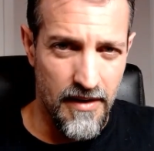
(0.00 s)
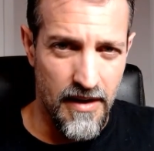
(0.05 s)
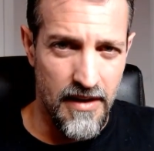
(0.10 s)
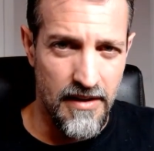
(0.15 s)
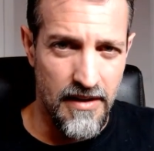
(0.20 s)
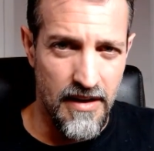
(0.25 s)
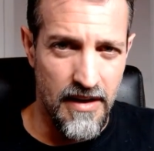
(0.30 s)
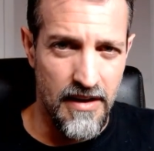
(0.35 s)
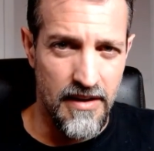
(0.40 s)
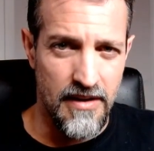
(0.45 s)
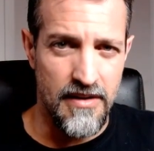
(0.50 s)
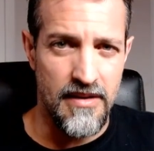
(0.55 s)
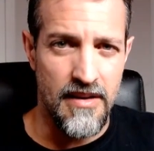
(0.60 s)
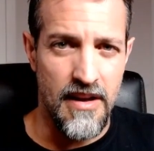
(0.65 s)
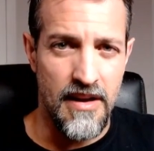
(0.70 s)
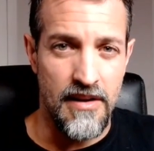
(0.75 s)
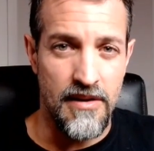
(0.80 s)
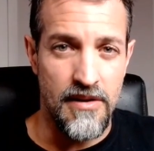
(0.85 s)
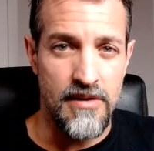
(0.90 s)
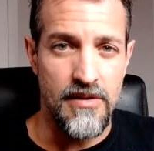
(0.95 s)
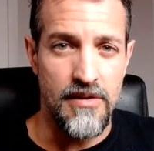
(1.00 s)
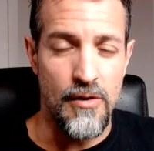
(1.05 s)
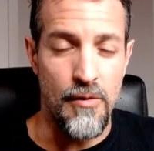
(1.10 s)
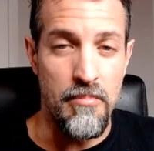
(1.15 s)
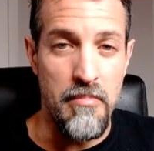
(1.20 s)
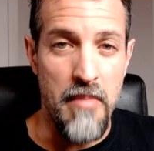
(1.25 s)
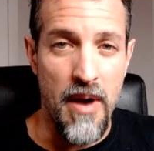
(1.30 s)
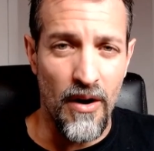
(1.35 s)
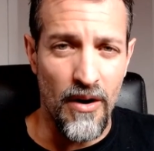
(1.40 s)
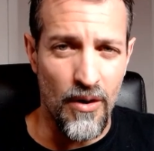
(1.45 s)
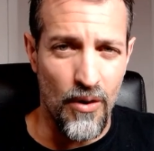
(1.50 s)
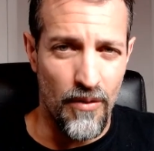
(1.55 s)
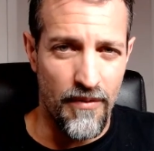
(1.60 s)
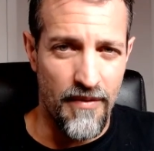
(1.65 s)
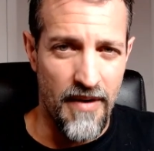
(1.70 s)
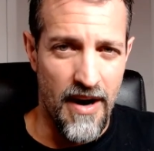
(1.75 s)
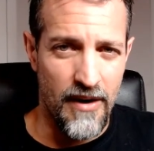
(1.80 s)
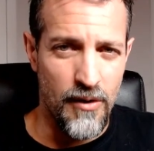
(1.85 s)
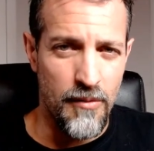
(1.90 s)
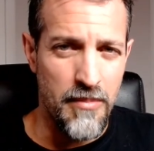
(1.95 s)
in numerical
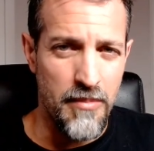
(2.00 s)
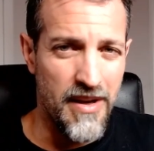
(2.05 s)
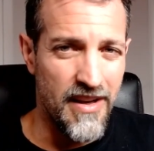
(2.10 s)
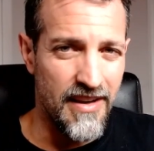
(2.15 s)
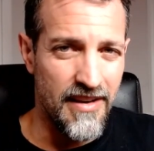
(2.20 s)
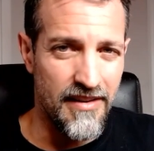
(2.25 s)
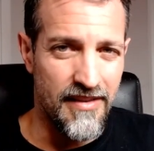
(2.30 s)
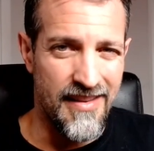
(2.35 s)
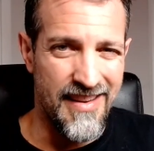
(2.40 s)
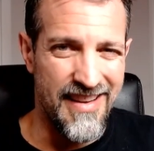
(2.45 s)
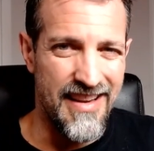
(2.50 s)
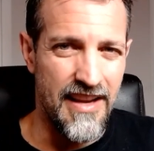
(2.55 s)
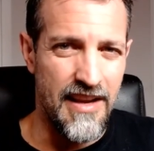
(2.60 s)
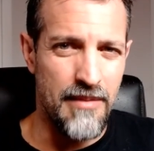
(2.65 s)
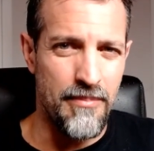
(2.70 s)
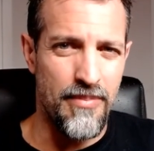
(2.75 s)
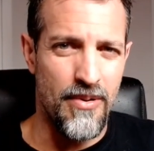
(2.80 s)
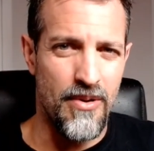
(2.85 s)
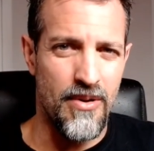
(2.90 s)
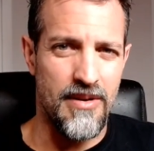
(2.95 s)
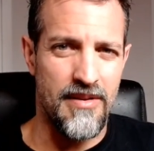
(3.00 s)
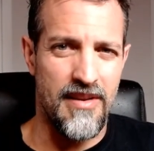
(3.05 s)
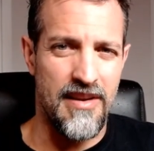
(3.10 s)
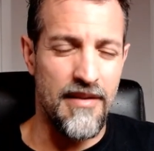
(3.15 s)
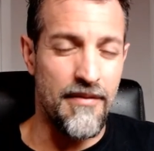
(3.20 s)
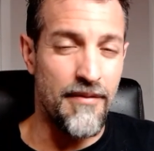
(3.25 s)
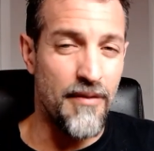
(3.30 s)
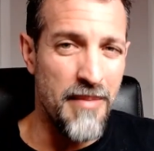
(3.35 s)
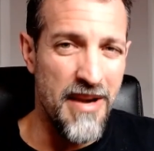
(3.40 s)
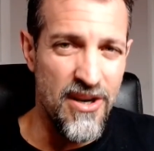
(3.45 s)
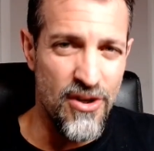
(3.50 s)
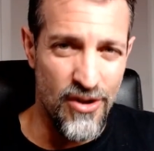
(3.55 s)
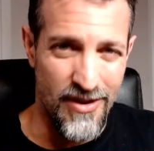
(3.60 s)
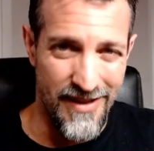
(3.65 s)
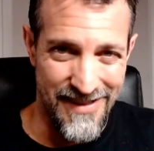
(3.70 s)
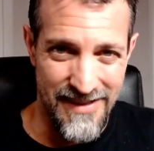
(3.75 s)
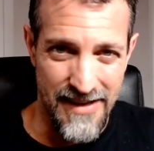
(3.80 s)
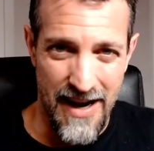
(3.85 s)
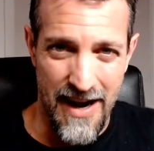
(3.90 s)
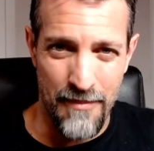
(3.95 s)
value, meaning the information
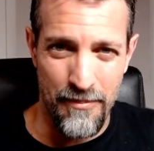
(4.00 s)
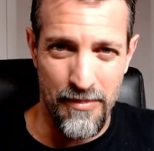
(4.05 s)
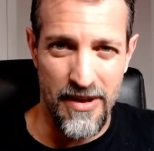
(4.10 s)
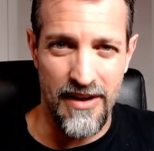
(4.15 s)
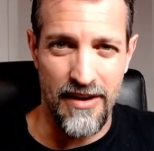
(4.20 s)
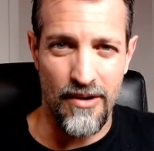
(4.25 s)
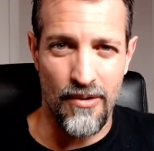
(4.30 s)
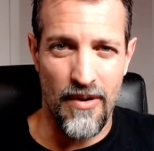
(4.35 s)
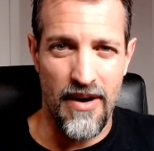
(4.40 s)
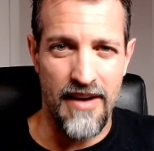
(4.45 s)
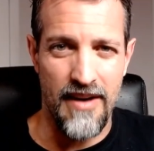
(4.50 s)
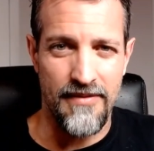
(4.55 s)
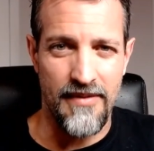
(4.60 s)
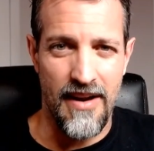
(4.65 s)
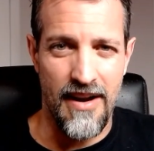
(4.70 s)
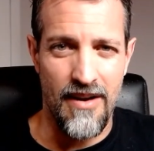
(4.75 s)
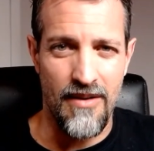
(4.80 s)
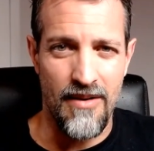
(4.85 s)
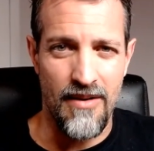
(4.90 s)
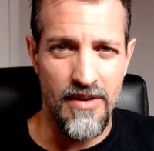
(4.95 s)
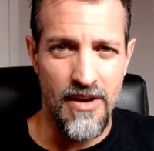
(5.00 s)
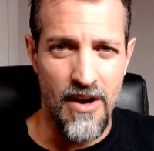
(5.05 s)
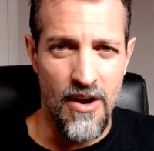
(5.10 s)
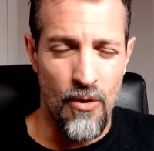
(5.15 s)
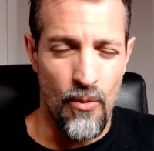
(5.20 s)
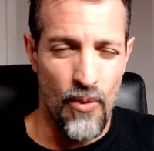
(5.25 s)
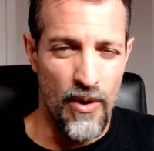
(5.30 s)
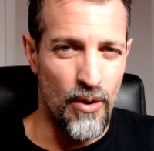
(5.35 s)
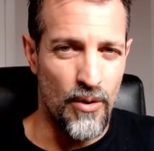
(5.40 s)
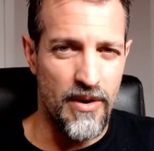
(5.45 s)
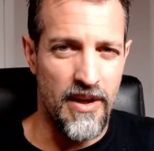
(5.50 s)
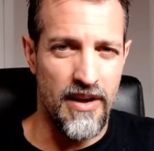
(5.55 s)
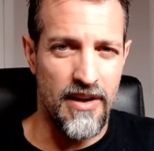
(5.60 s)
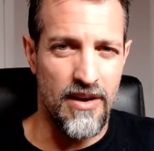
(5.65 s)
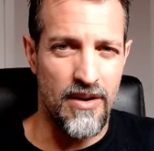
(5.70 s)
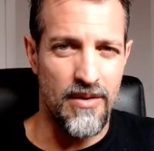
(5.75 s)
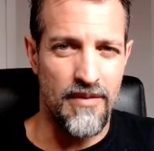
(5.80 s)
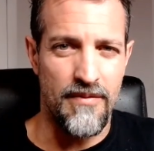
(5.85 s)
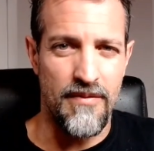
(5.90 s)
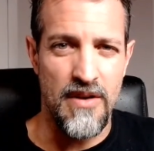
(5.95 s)
is not being graphed out. We don't get a
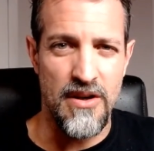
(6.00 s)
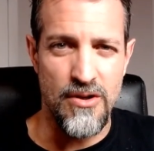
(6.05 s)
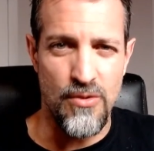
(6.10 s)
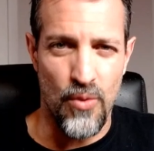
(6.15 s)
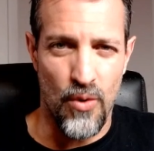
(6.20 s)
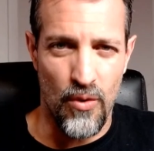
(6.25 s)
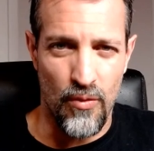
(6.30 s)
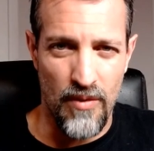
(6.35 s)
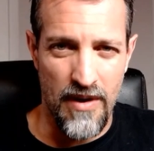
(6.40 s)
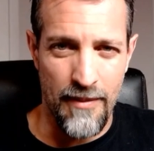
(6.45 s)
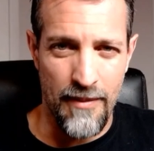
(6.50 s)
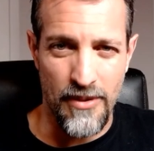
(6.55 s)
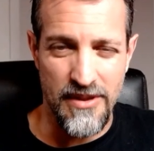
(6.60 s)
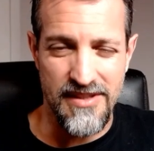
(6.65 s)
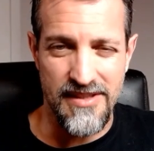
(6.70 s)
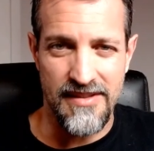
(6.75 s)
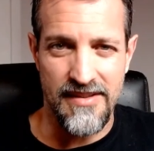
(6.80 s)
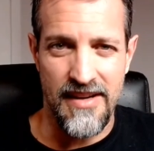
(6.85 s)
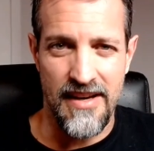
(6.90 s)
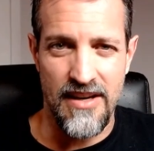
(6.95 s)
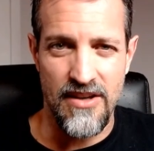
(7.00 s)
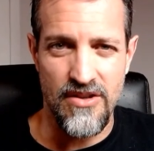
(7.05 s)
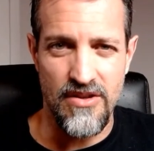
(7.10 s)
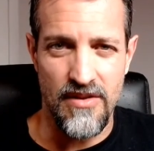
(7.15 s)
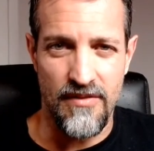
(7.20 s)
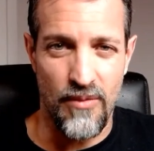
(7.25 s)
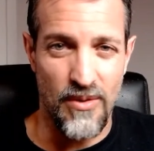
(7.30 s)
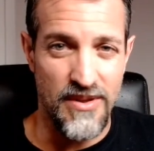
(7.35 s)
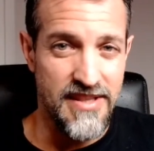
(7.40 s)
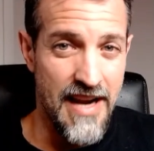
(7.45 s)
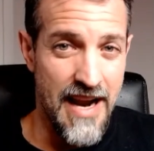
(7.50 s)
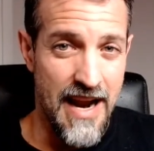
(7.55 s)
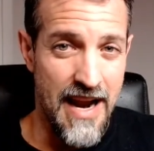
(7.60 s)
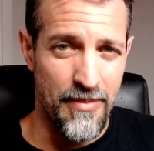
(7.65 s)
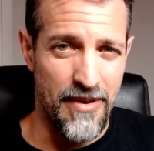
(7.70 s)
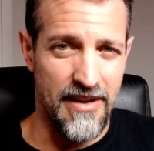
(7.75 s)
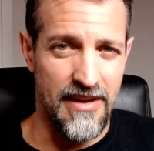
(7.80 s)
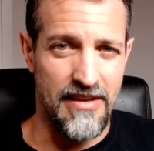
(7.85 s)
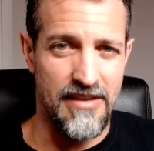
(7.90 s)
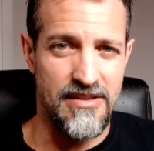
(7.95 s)
good visual representation of what's
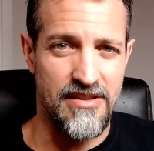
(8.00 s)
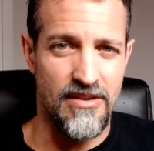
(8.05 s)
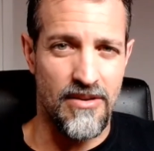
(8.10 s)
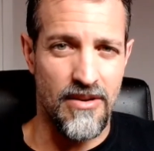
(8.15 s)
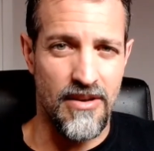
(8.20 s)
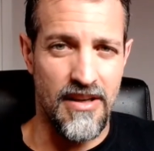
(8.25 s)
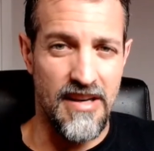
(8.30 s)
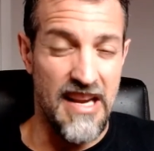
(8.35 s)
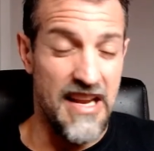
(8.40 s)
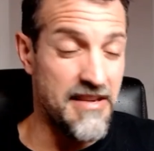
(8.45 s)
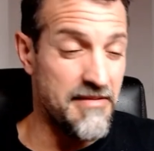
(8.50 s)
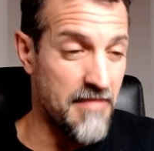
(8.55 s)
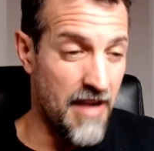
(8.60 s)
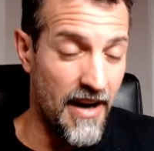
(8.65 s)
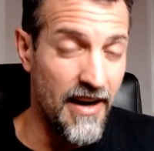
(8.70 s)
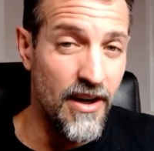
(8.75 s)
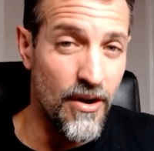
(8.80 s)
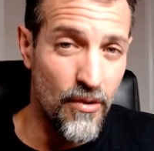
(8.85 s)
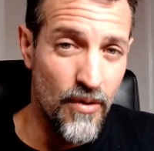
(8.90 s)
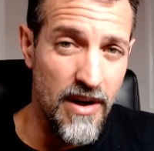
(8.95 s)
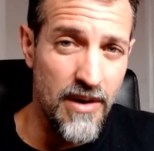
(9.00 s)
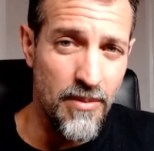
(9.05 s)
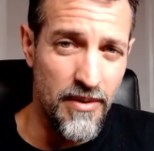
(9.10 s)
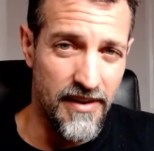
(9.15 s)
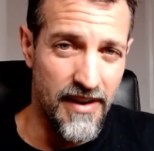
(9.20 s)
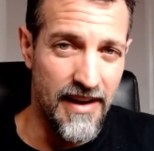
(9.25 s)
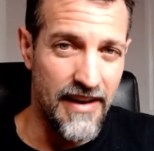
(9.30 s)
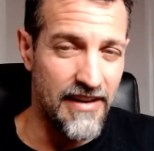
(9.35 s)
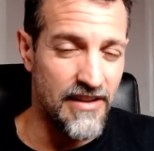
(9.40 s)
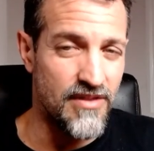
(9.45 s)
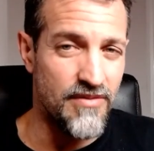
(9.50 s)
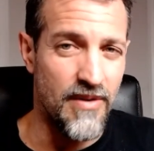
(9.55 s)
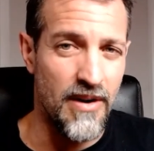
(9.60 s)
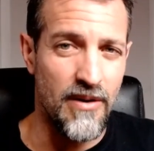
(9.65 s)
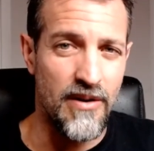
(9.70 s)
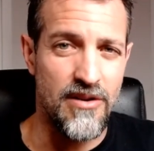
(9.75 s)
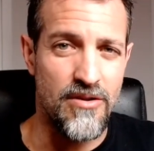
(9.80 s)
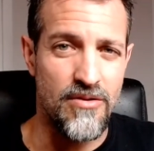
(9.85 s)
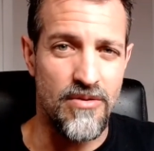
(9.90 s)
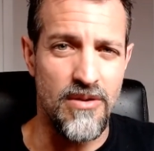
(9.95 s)
happening in the circuit. And I agree with that. It's
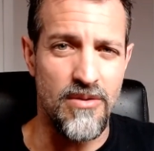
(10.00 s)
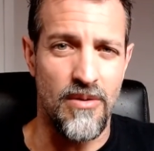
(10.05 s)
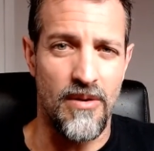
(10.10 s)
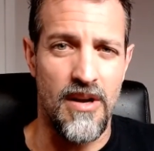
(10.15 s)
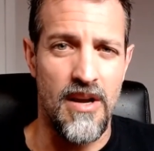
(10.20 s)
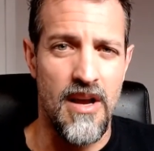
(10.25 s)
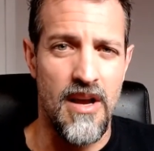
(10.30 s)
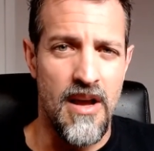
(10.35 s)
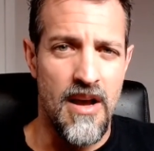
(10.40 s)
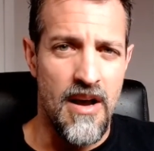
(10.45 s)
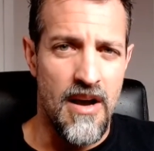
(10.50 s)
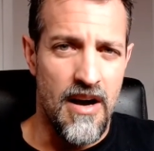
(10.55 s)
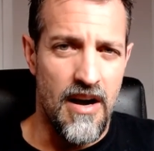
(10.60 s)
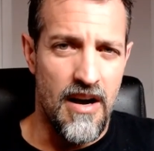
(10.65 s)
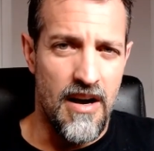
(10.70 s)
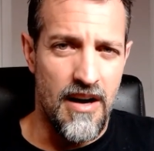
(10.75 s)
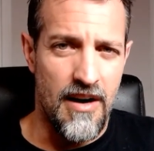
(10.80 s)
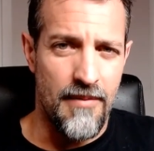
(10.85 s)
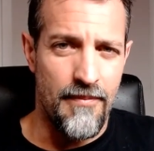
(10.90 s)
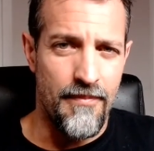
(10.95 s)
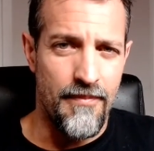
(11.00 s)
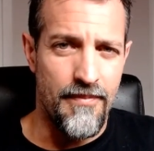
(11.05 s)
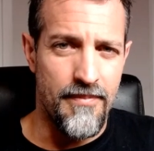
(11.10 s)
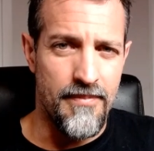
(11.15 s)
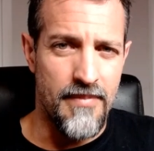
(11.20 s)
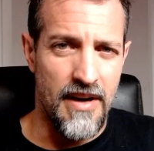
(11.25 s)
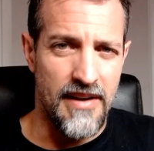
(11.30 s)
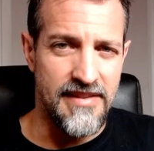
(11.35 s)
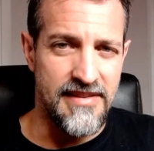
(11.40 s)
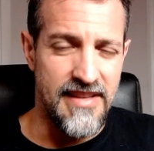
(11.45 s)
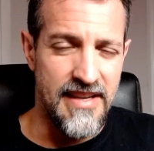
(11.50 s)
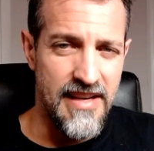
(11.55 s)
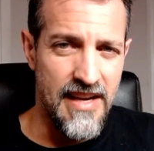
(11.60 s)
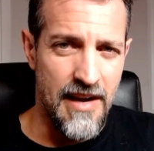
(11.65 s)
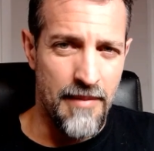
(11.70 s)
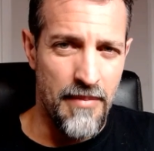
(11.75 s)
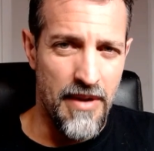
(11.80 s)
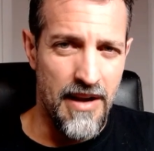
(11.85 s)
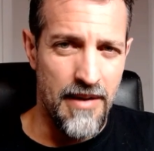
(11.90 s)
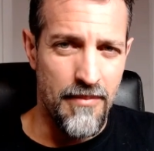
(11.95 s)
very true. A
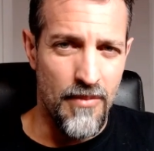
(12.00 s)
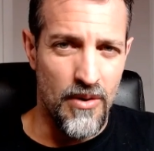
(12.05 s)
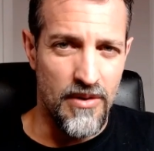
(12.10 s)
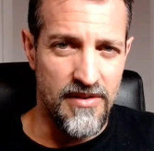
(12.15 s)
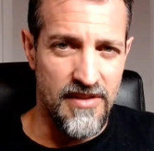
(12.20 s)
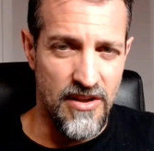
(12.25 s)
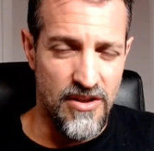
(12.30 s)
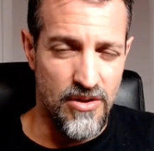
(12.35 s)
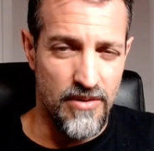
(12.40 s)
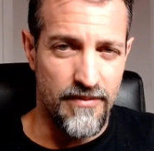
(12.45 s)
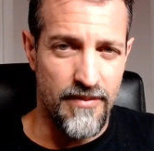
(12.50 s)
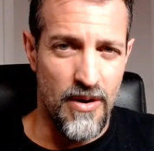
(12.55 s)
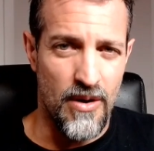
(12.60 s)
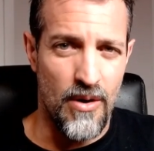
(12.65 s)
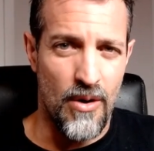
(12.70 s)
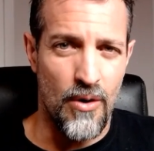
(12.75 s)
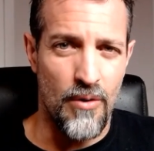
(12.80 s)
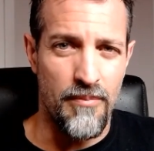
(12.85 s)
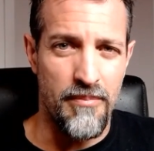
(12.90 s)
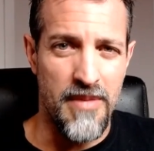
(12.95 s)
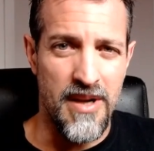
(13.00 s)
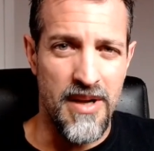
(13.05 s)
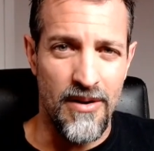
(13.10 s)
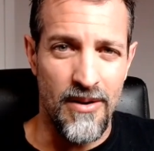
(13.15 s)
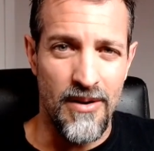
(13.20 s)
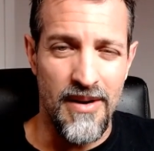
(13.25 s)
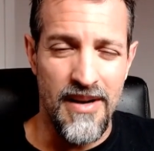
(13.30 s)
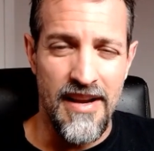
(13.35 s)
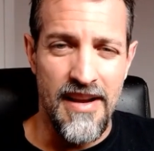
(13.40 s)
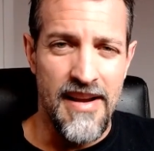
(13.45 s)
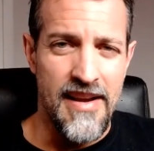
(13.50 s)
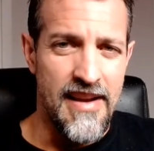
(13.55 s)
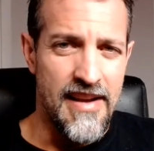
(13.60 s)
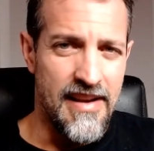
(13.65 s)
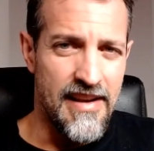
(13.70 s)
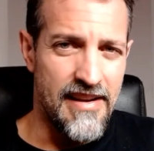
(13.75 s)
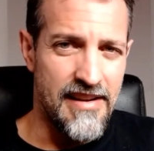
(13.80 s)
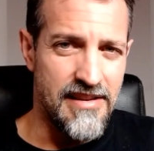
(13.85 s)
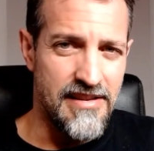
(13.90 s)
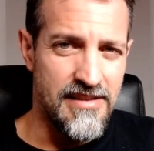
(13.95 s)
DMM or digital volt ohmmeter
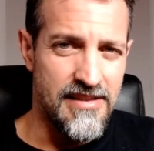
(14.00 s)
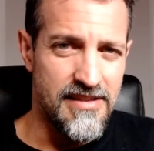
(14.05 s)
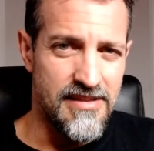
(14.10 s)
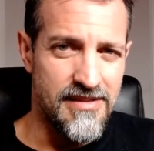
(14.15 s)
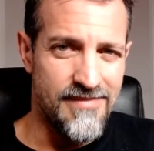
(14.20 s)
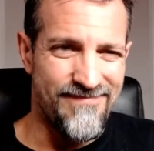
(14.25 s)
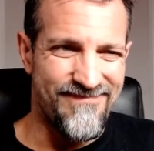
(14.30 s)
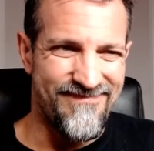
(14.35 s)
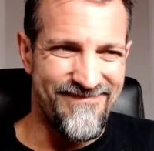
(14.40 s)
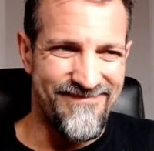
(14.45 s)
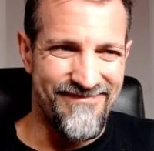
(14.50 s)
is